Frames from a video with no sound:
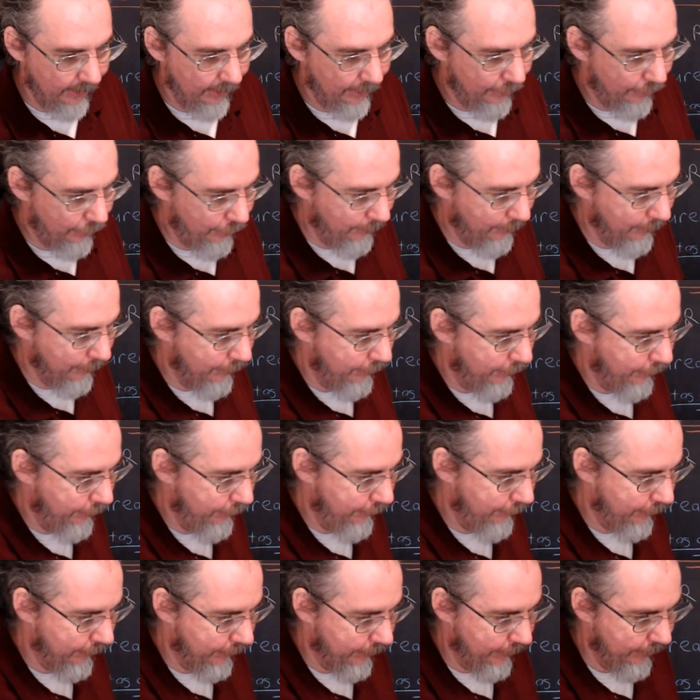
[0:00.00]
Hubert
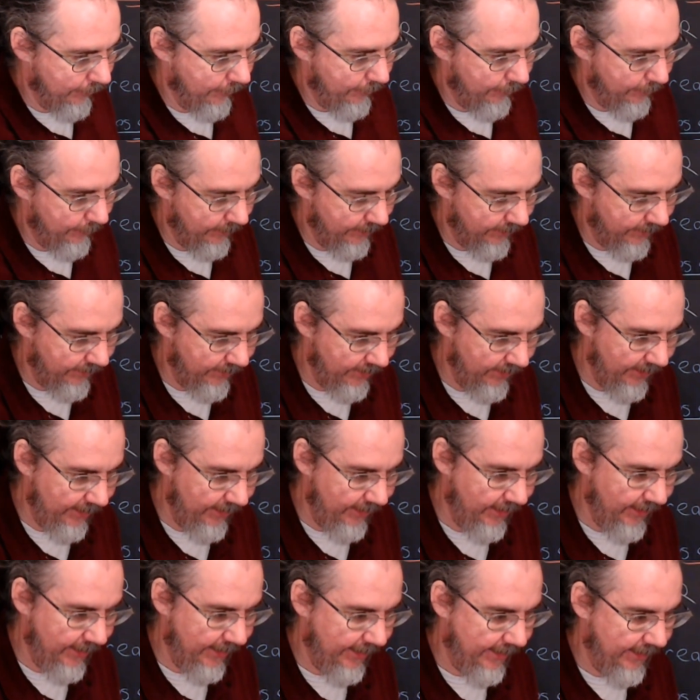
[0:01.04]
Hoover, who is seen
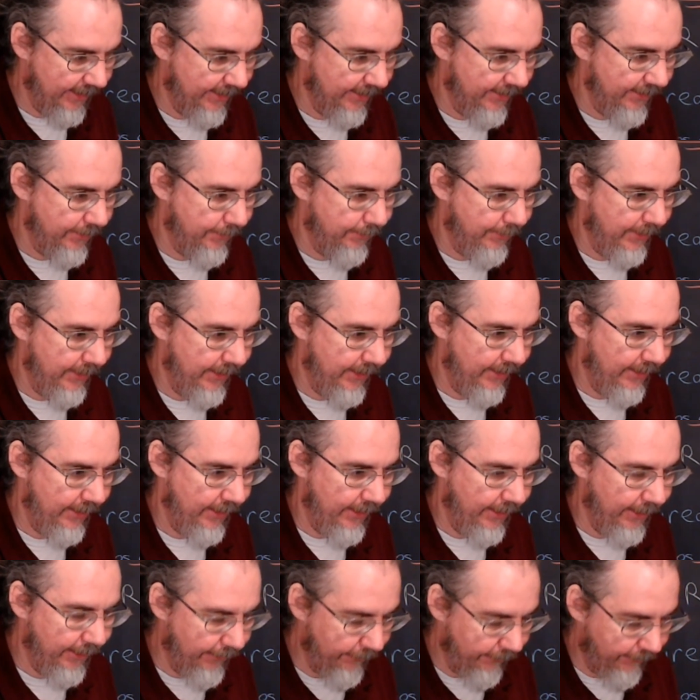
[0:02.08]
as being
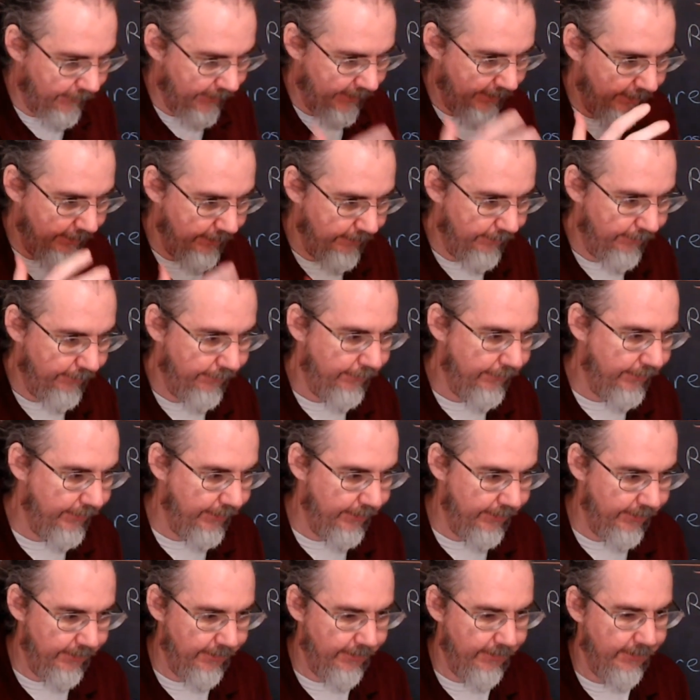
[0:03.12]
ineffective
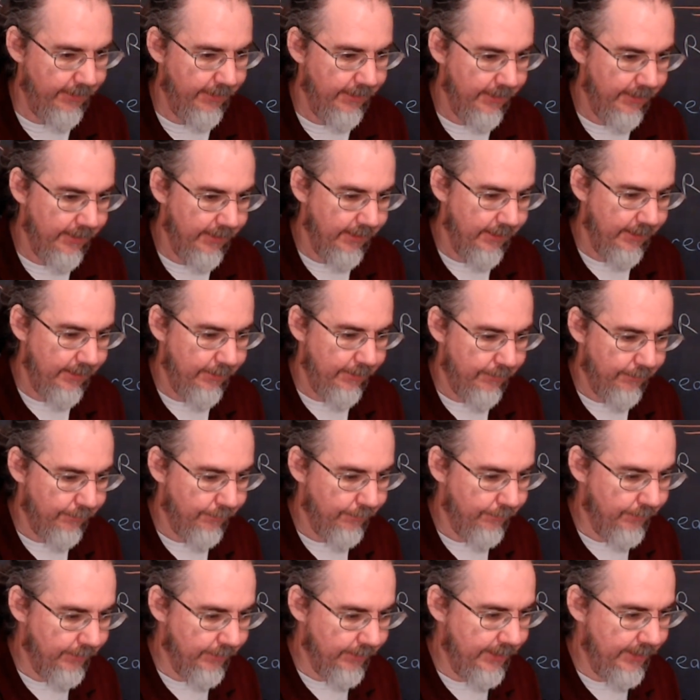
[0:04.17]
in
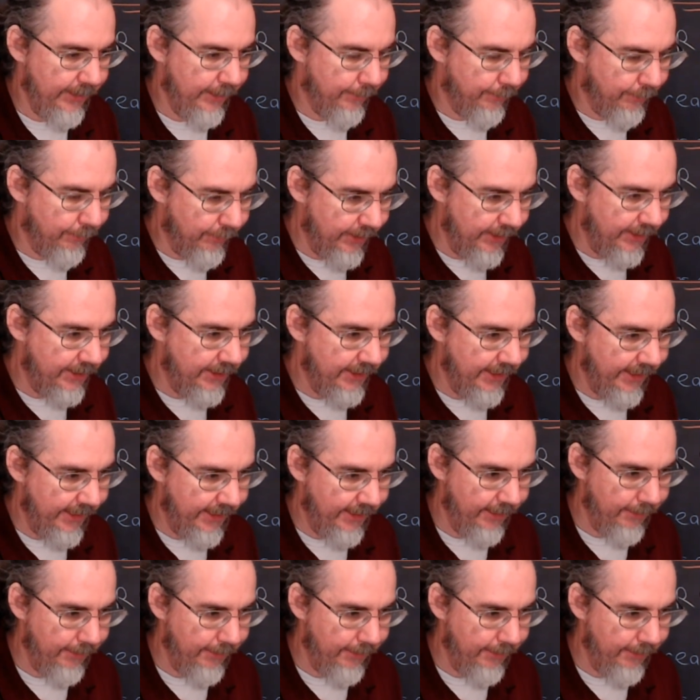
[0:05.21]
really appreciating the